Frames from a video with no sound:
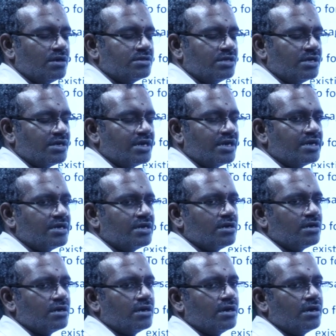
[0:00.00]
The rate
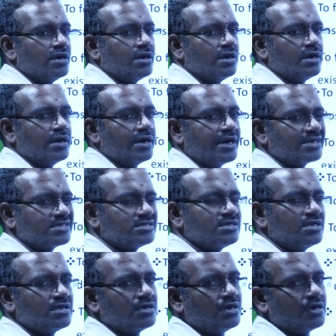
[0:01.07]
and
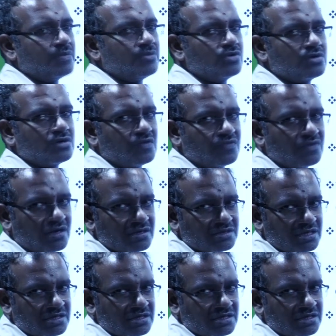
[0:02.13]
extent or amount of drug